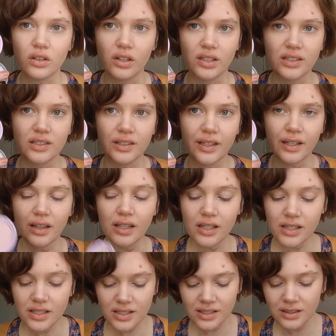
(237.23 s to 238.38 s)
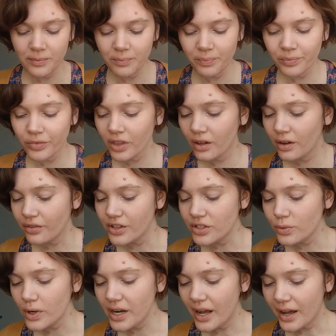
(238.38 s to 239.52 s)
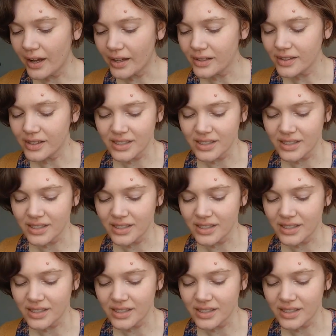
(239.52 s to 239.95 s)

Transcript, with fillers: looks like this. This one has